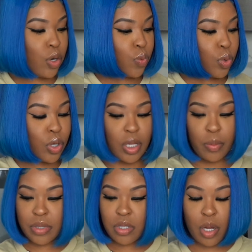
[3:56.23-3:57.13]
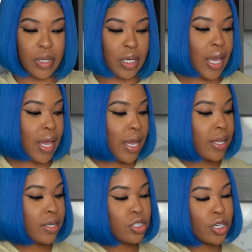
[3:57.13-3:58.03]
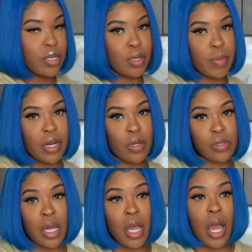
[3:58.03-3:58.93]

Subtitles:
Arugula, balsamic, and cherry tomatoes.